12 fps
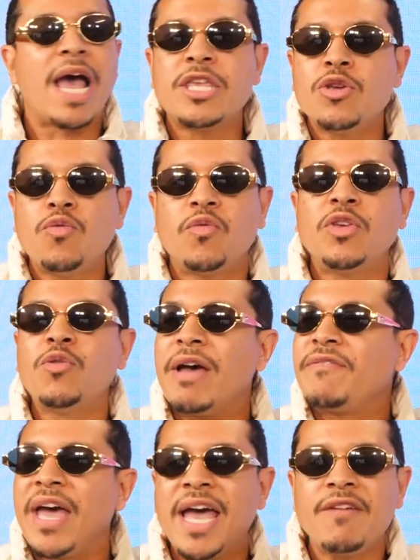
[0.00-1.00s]
you
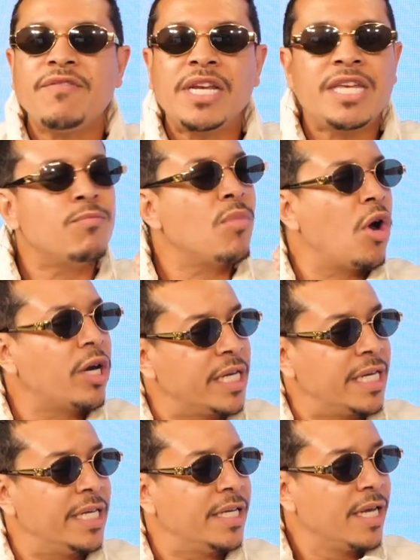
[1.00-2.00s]
have heavily
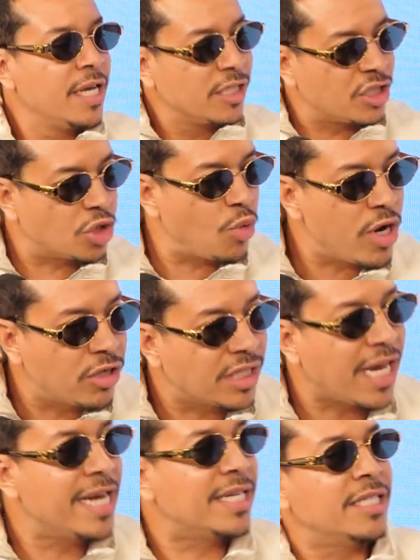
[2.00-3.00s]
marketed sweaters
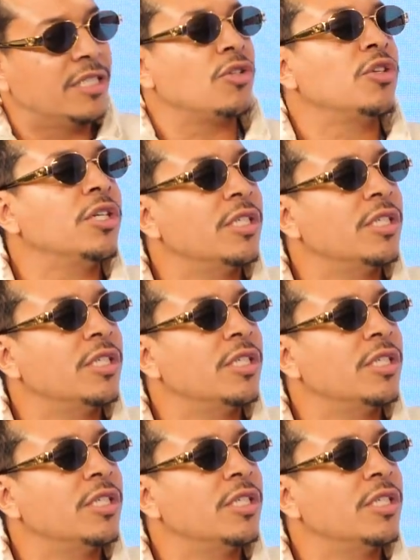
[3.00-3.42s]
like this on